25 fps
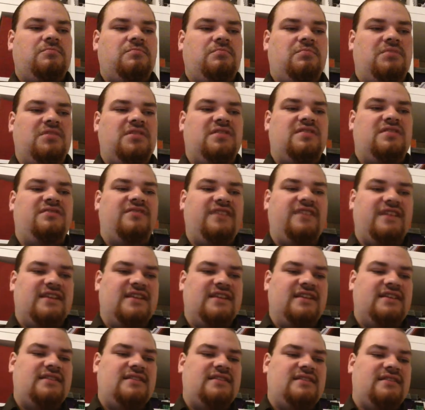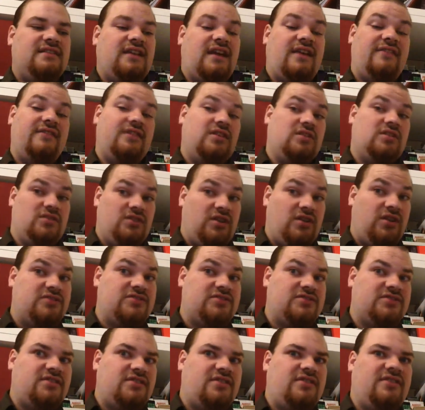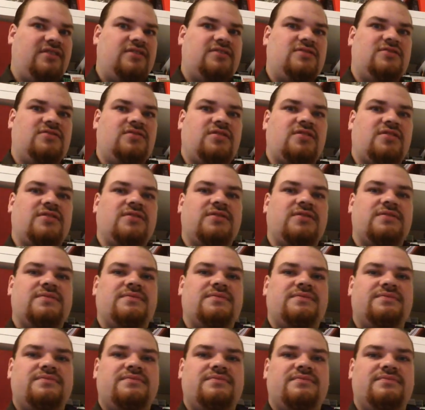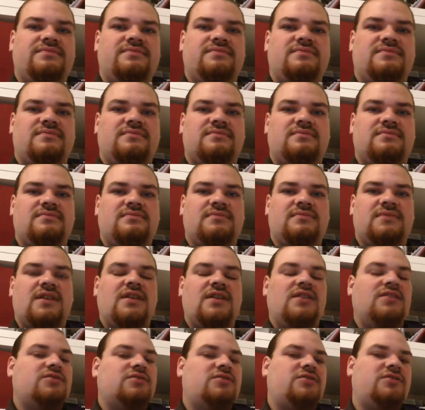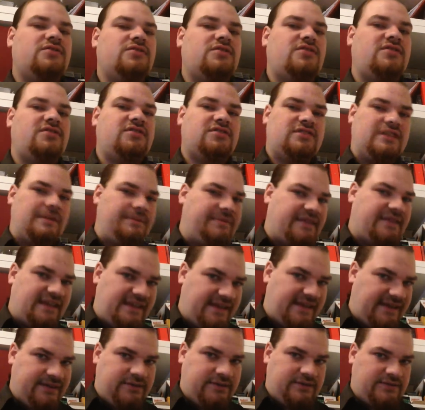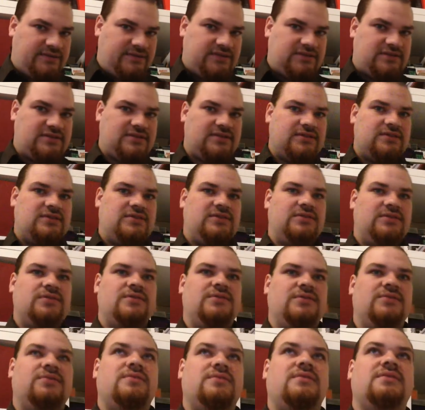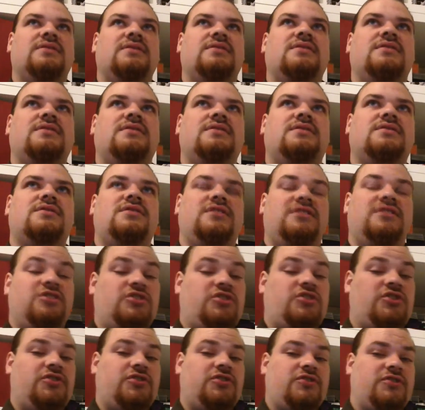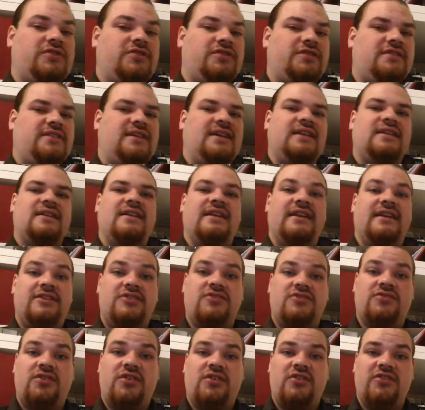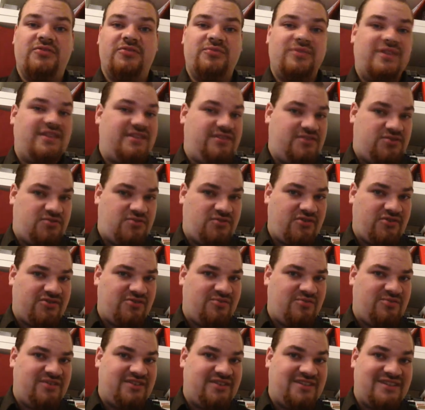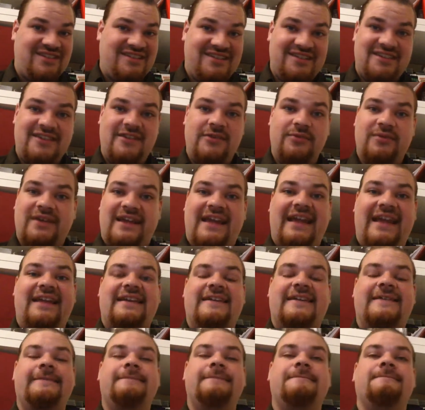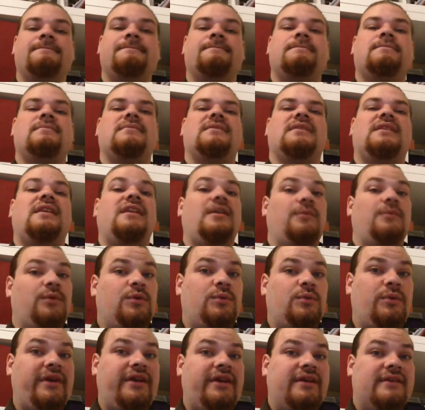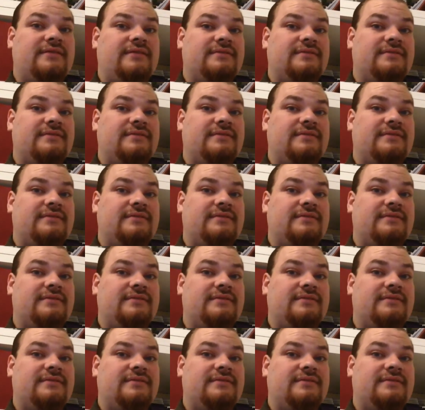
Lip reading: But the villain, having lost the struggle, turned to something else to ensure that later on, when the struggle would continue again, he would win.